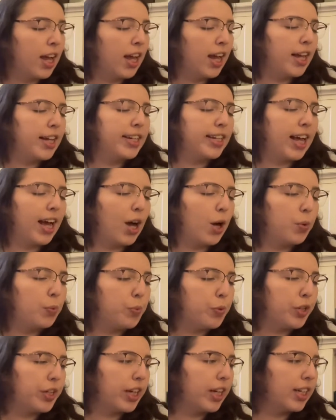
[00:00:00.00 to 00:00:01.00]
And now
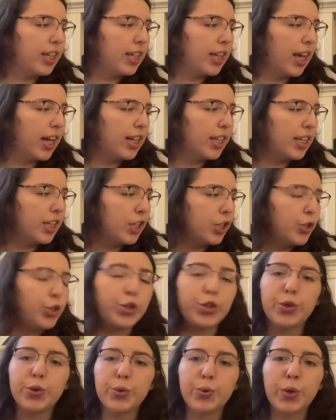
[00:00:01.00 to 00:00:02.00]
we're gonna get
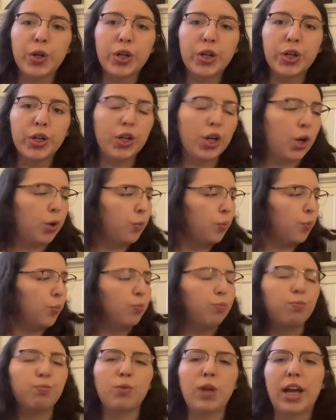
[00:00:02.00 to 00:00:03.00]
into, oh,
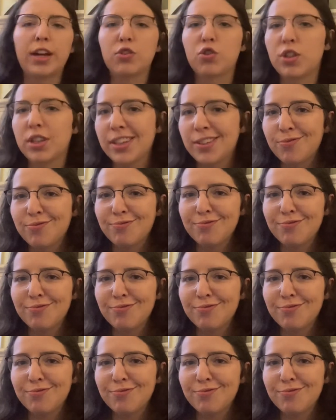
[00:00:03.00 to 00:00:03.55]
actually,